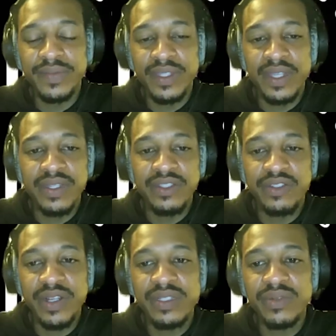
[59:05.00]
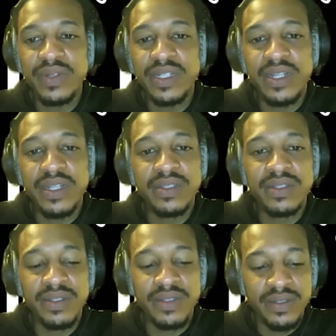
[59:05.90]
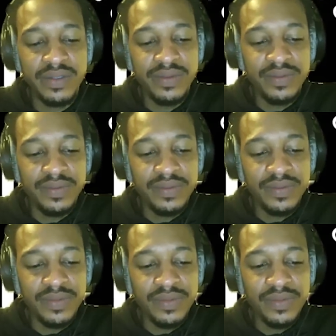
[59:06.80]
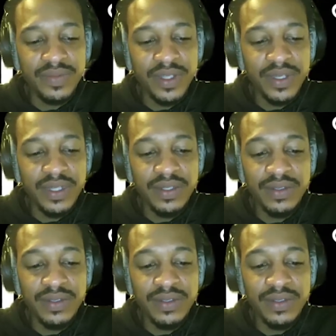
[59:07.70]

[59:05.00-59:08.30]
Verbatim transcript: They're contrary to one another. All right.